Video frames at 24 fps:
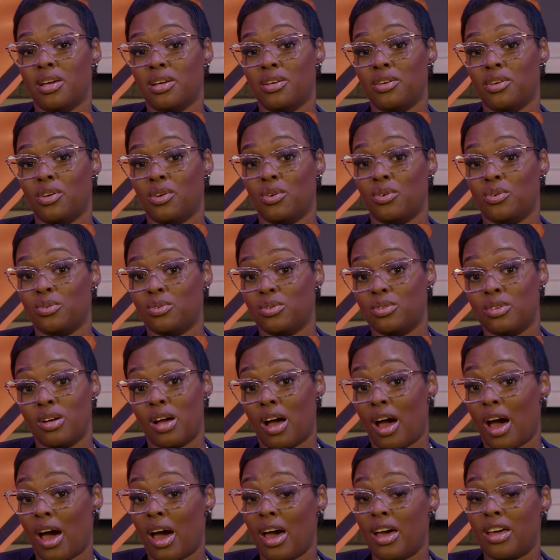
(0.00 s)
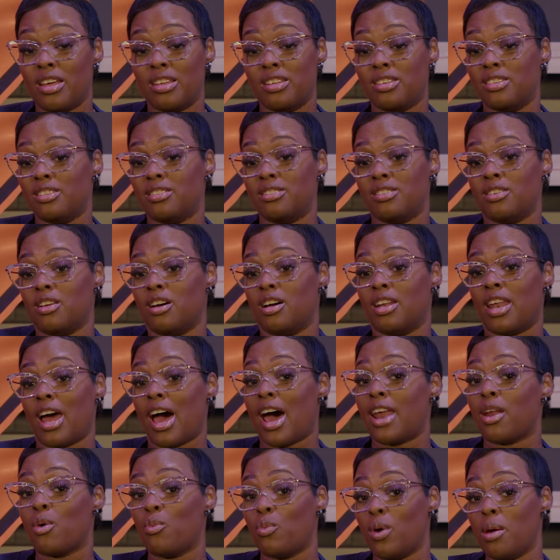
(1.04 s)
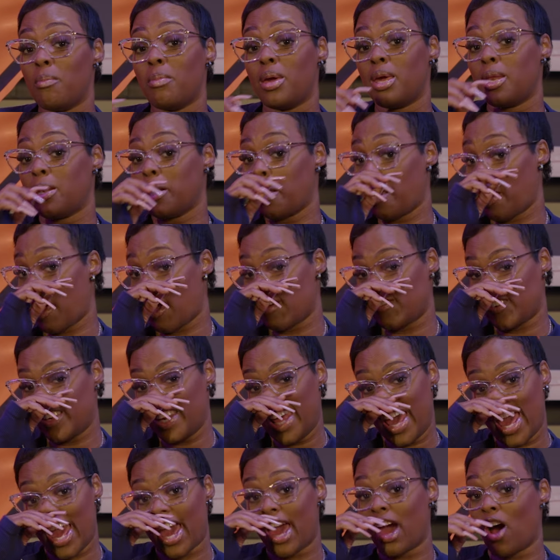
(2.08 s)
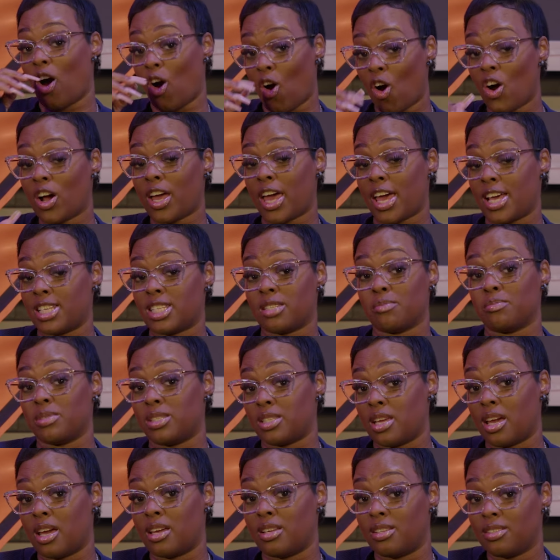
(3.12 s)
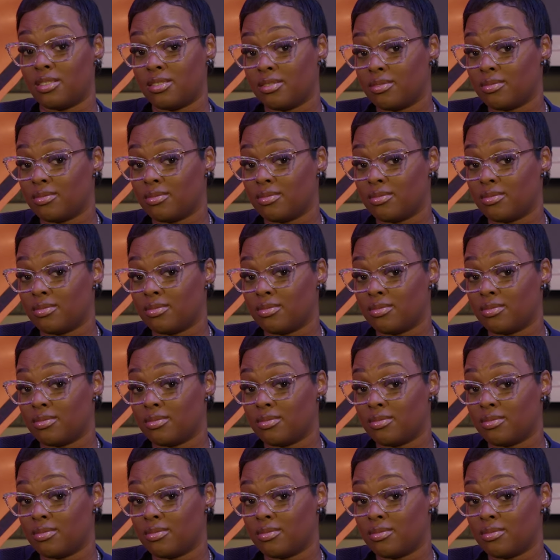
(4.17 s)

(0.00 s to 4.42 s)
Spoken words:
You know, a lot of women haven't had orgasms yet.